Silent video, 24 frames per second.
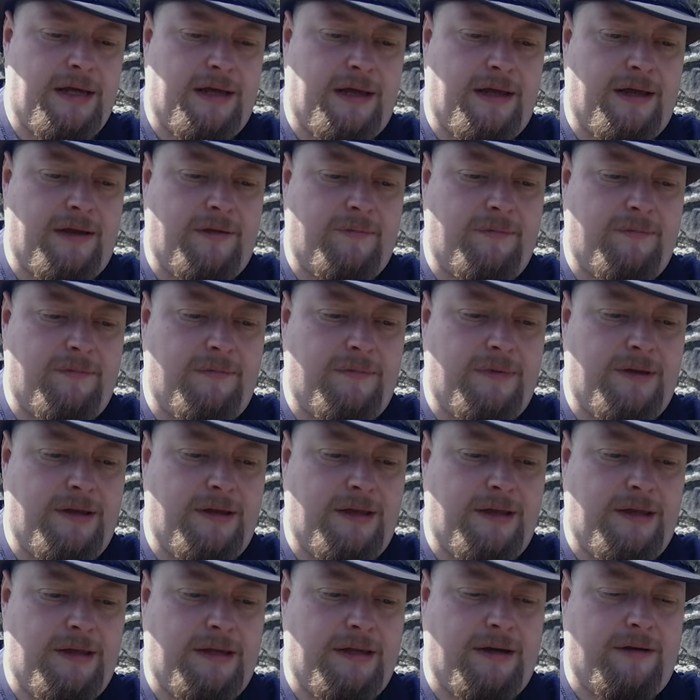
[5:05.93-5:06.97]

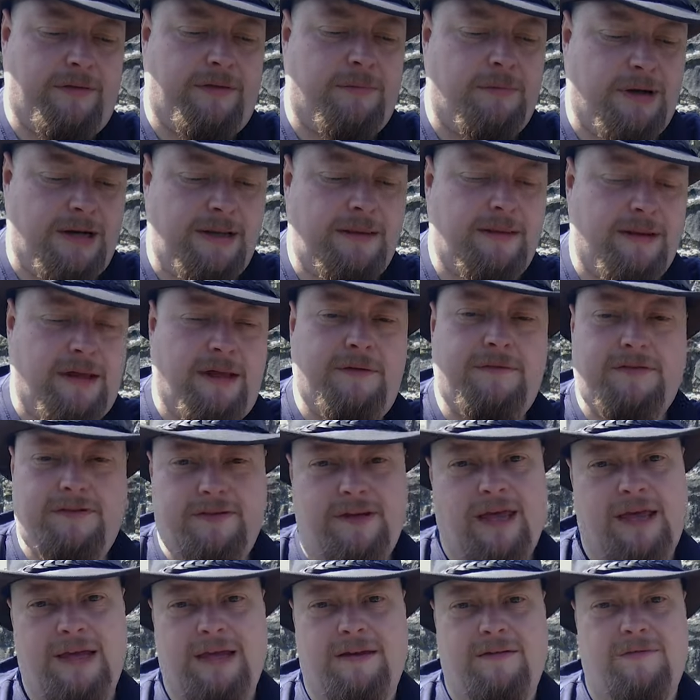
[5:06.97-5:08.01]
You know, the money that I've
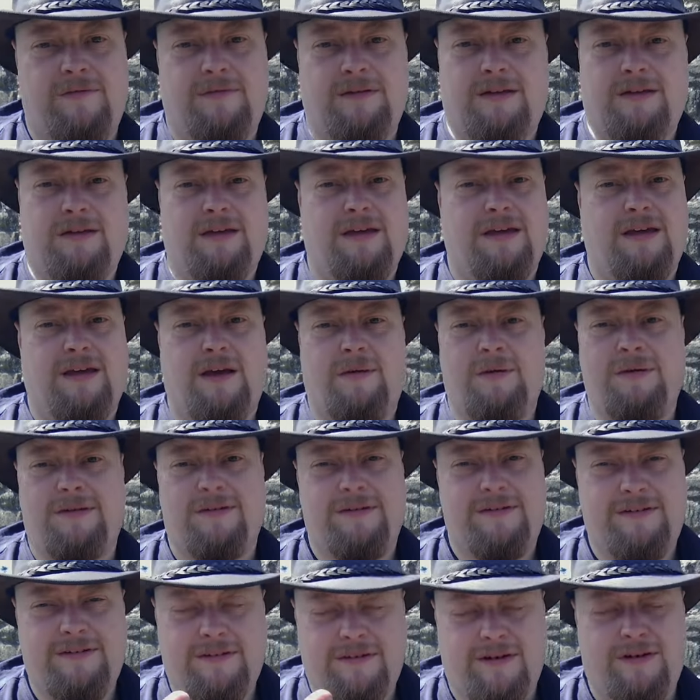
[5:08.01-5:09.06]
saved can go
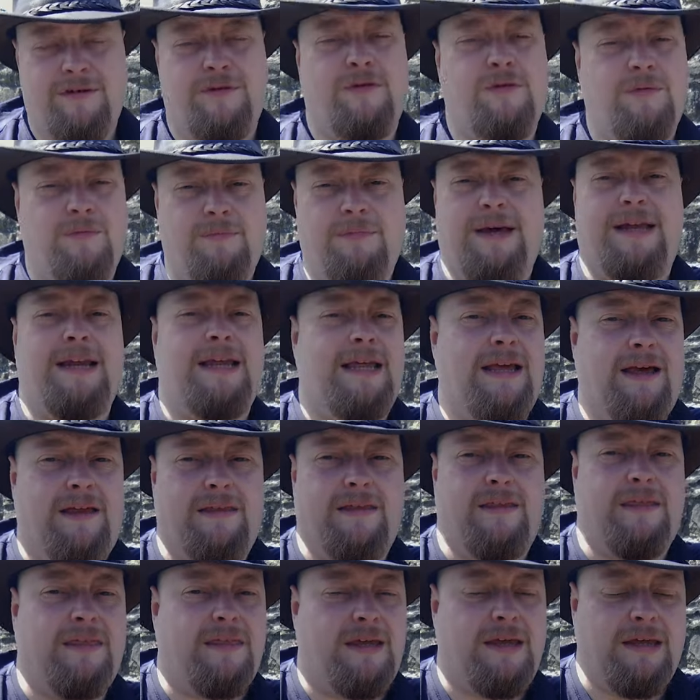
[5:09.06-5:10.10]
into so many
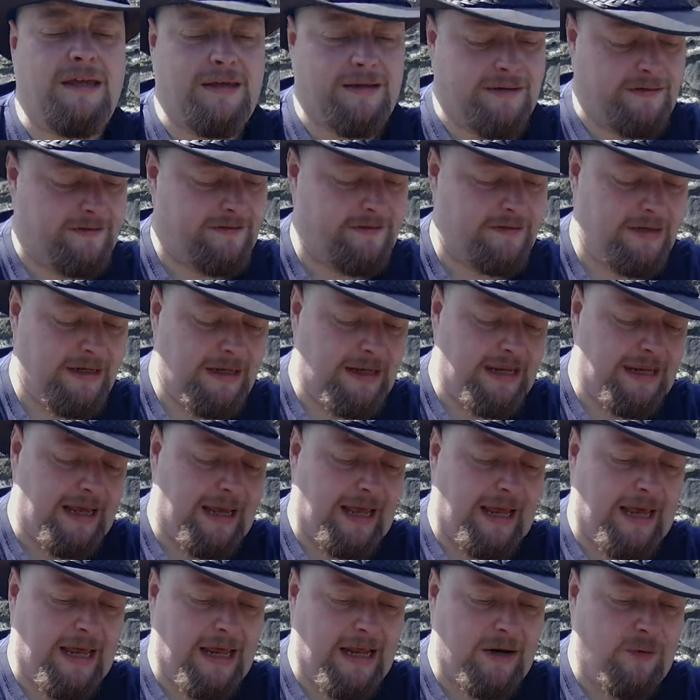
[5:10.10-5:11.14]
other things,
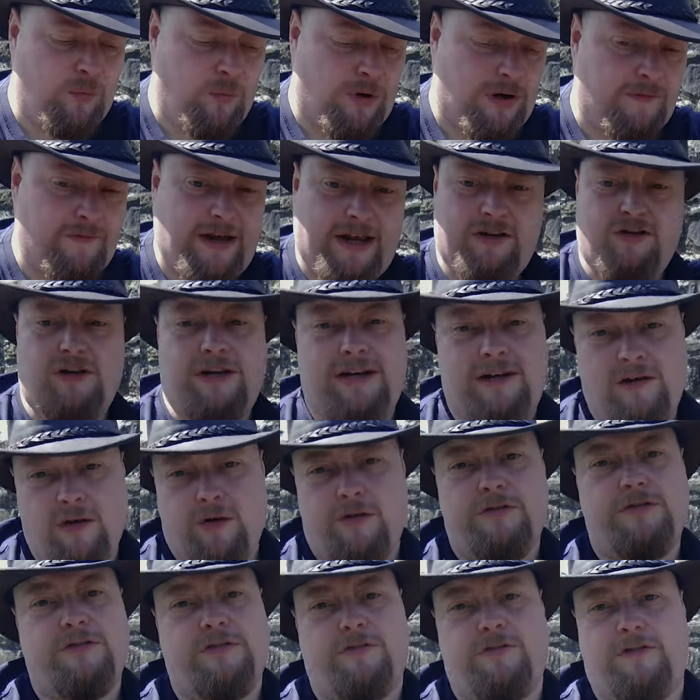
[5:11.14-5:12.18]
and what I've actually
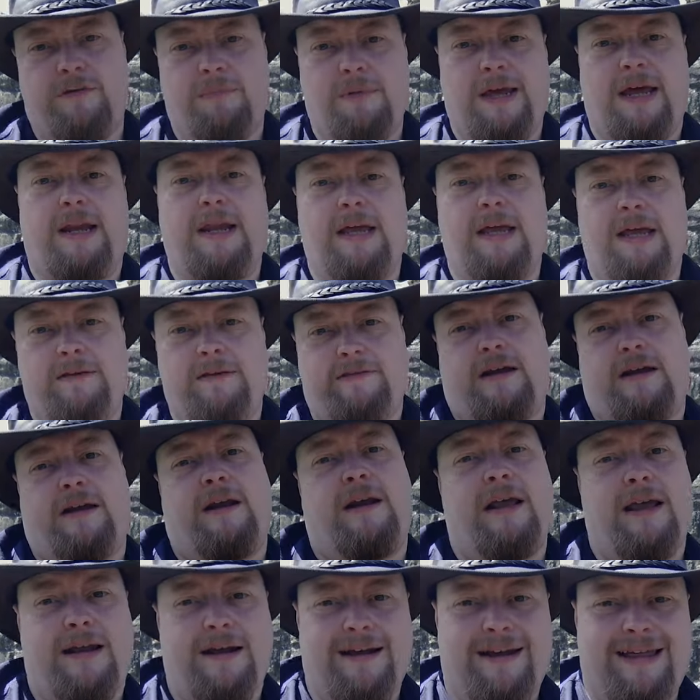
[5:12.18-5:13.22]
lost from getting a
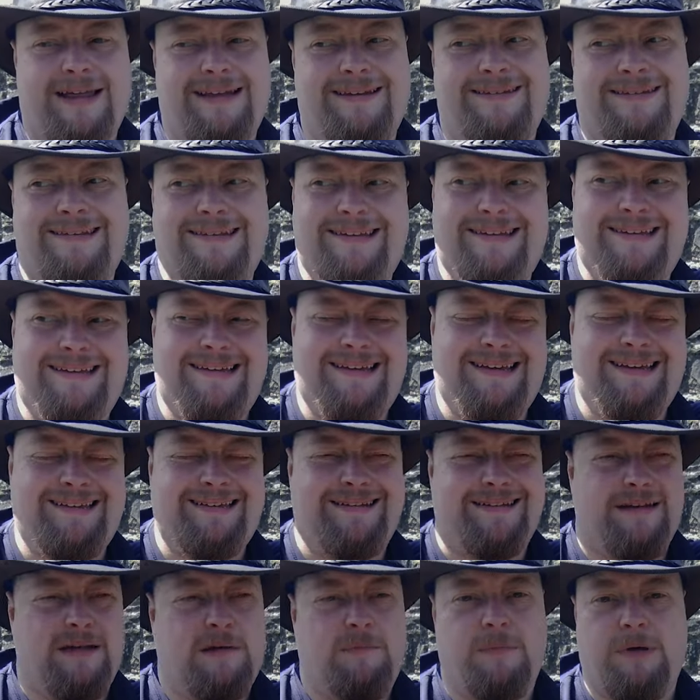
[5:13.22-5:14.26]
secondhand lens
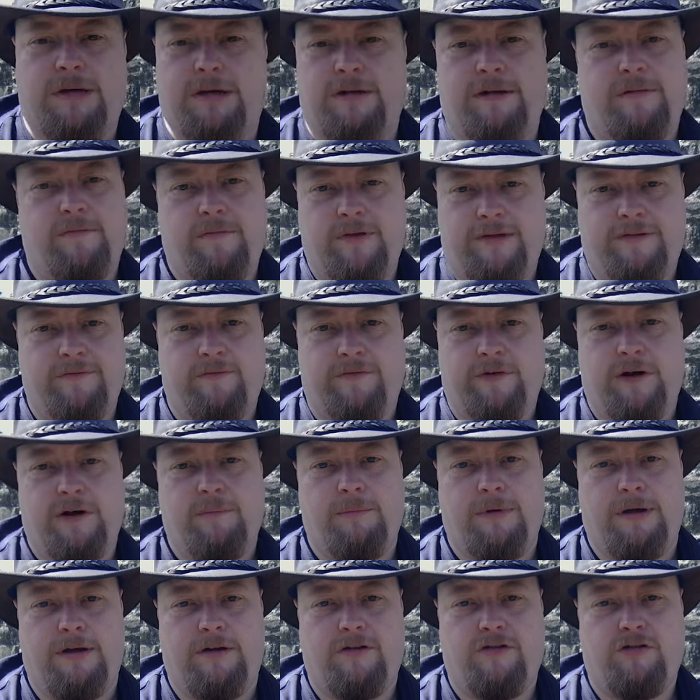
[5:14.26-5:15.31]
isn't very
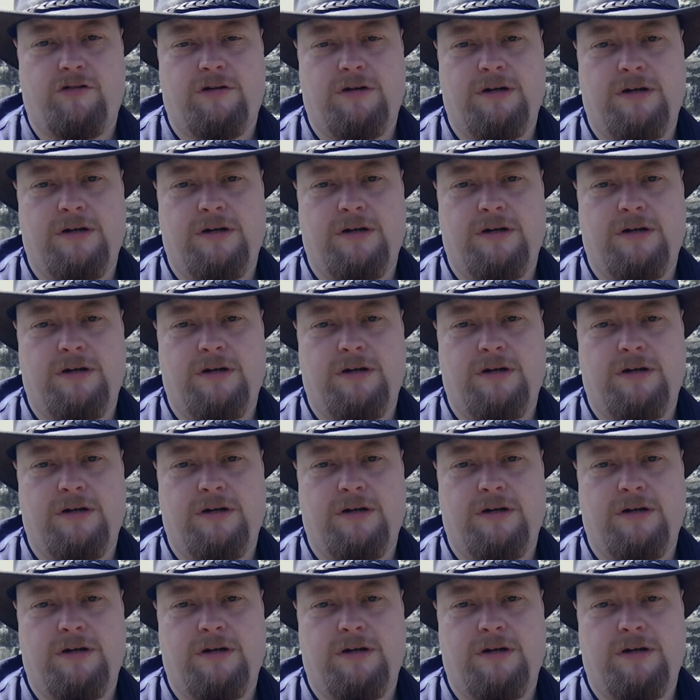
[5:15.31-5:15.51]
much.